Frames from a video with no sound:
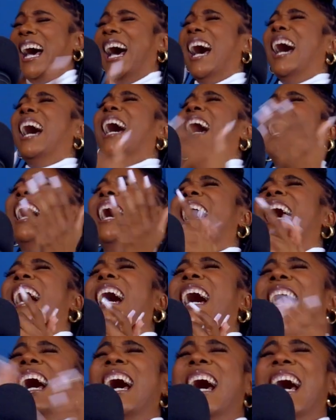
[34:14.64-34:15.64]
No, that's not what
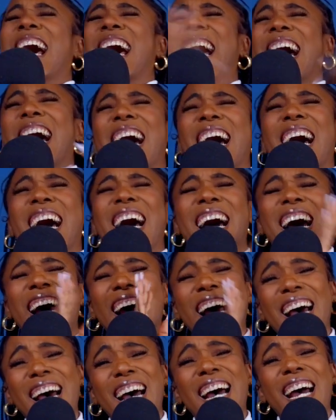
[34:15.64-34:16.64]
we're there for.
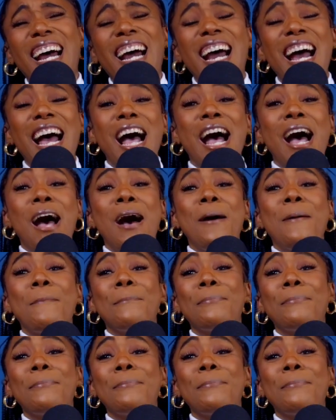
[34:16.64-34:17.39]
We either got there,